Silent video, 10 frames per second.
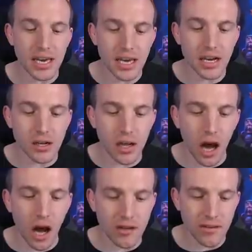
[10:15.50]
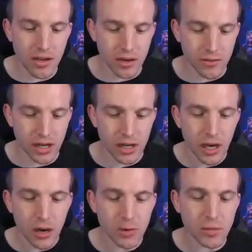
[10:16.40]
Eagle Artillery,
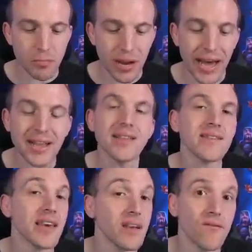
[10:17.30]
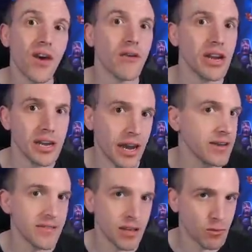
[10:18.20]
which blends in very
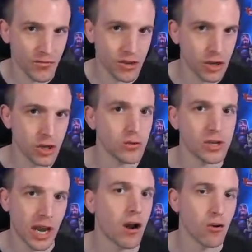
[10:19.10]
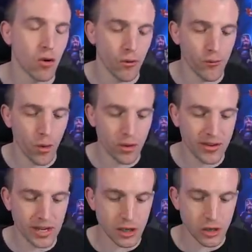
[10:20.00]
nicely with the new Town Hall
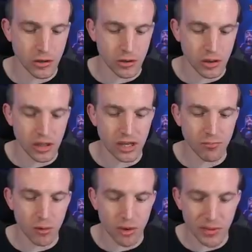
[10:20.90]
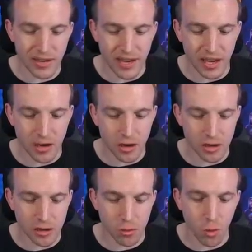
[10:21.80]
14 jungle theme. We will be taking a look
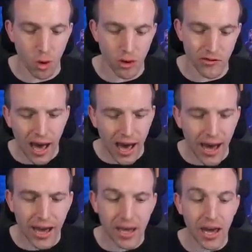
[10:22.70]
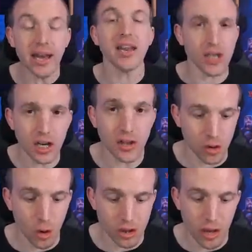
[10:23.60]
at the walls. I initially
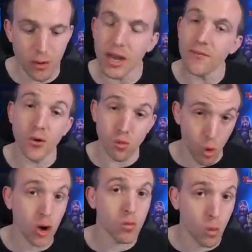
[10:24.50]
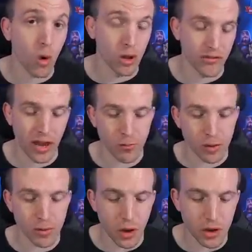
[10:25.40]
thought they were level 1 walls, I will
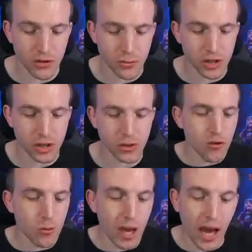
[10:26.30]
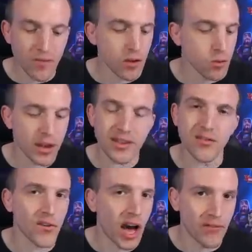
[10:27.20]
be honest with you. So we have the
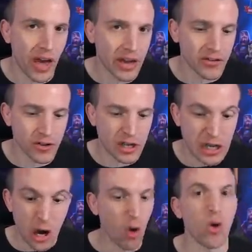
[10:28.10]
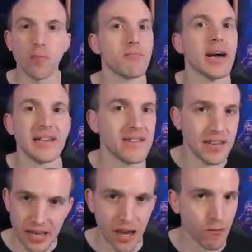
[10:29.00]
25 extra almighty
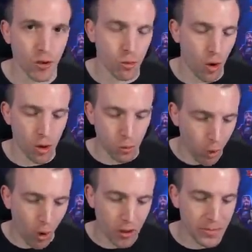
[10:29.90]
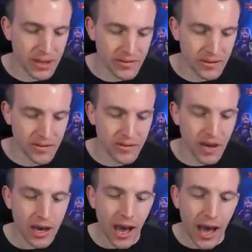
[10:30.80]
level 1 wall pieces,
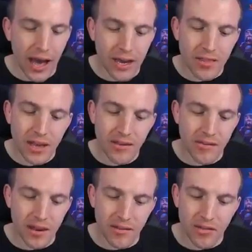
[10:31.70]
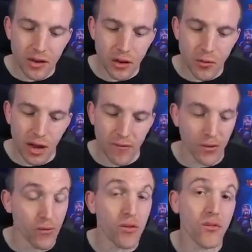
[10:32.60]
and this is the new
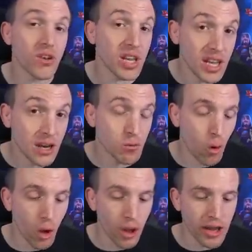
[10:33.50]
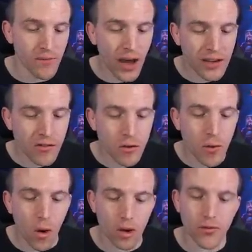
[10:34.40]
level 15 wall. If I zoom
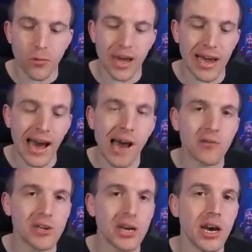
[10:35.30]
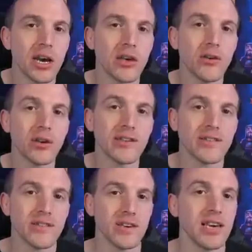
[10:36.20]
all of the way out, you can
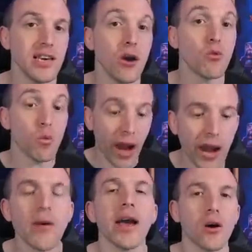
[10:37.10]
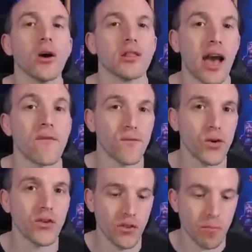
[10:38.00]
see where I got that
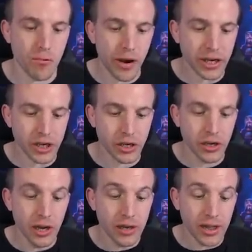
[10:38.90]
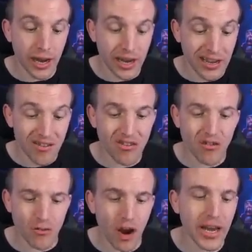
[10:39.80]
first impression that it is
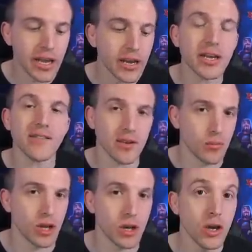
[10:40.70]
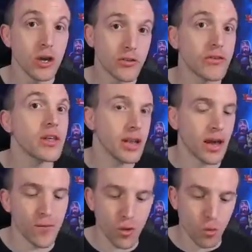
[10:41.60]
strikingly similar to the
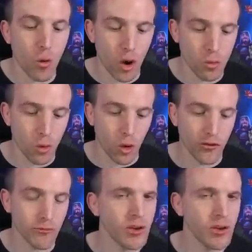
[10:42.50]
level 1 walls.